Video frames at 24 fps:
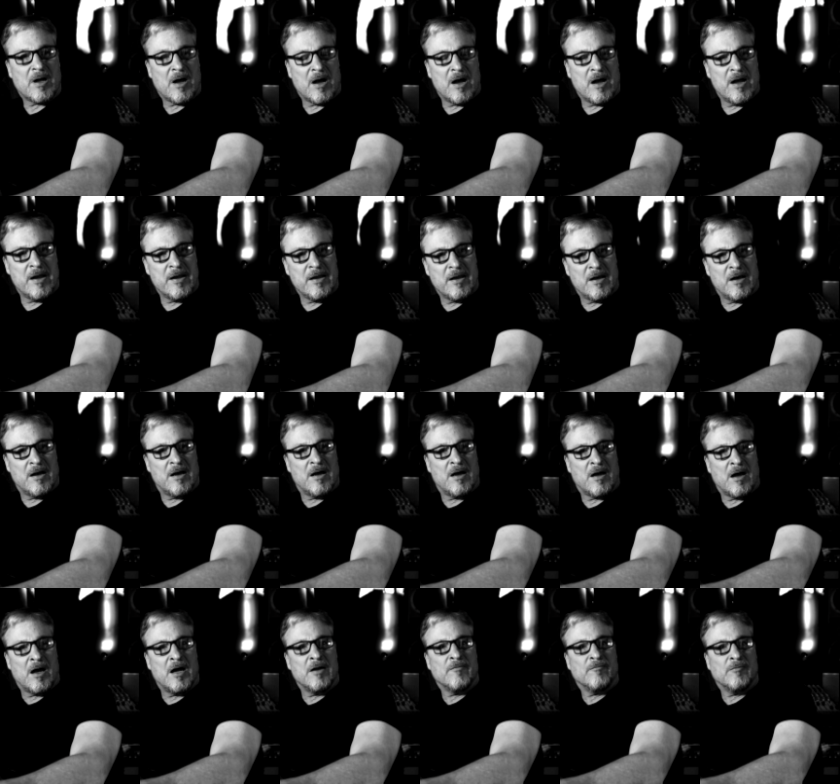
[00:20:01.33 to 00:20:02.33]
I
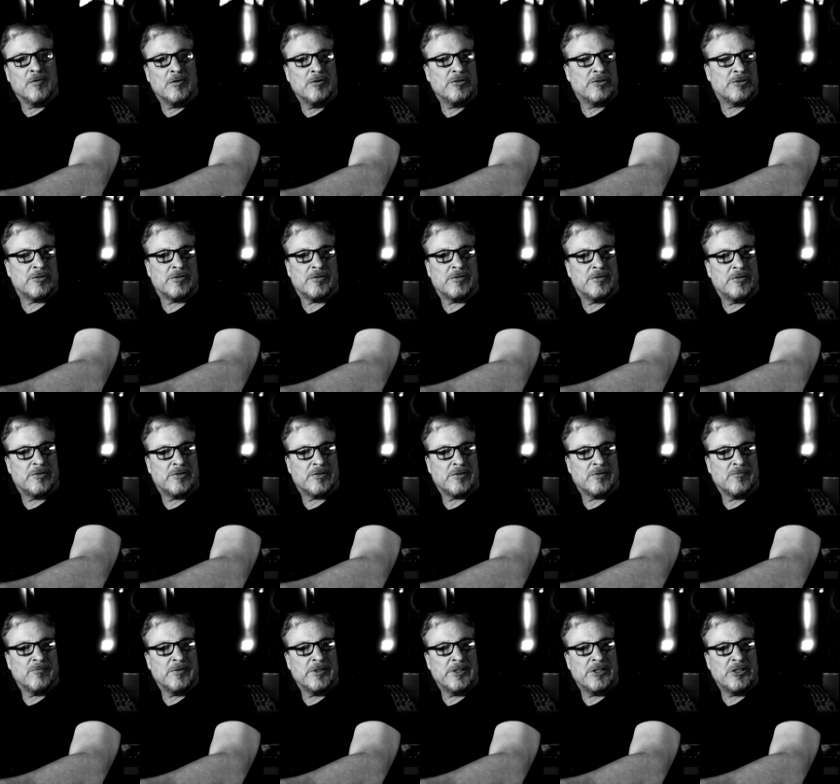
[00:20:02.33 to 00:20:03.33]
on Roosters
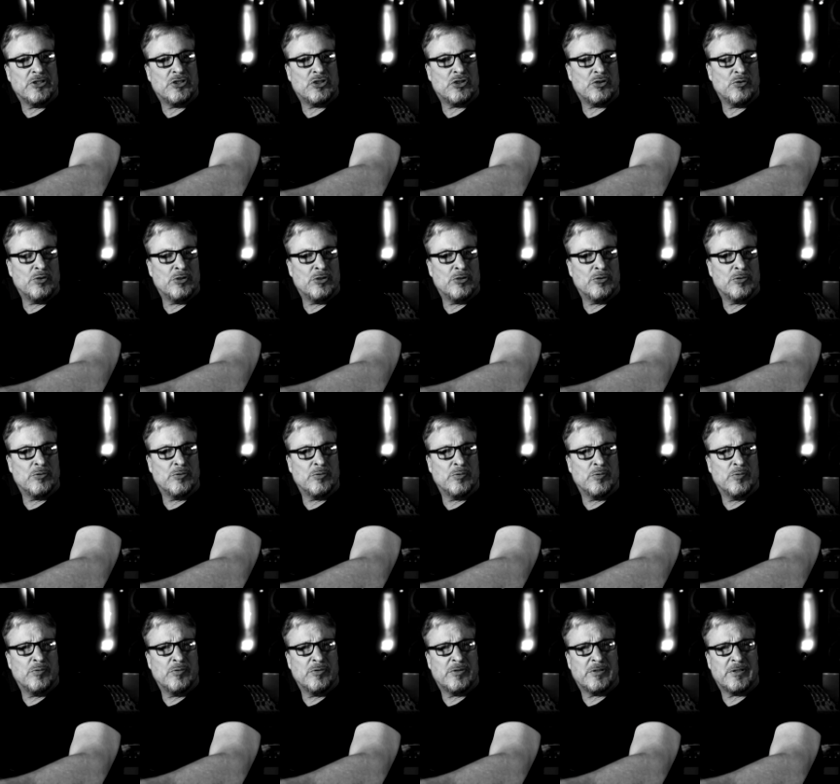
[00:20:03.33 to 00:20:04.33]
we
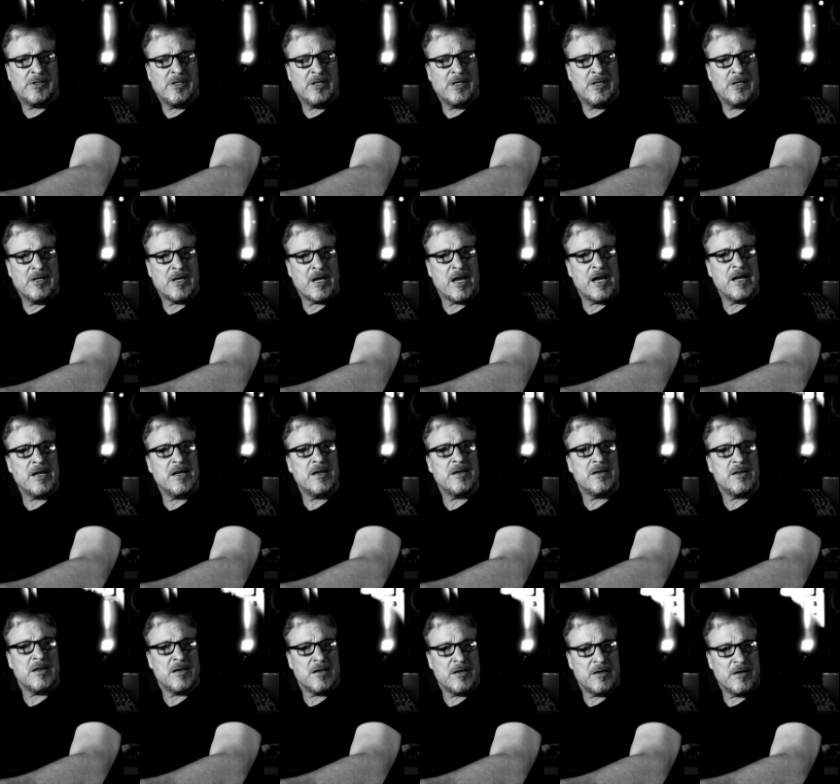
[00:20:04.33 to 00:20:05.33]
use the
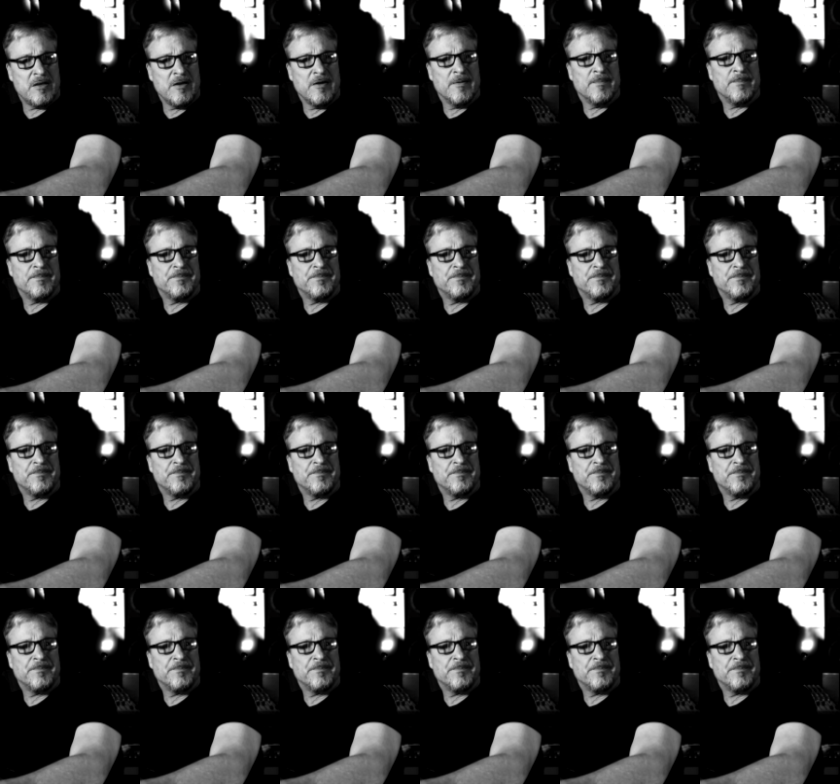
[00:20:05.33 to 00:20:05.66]
80D,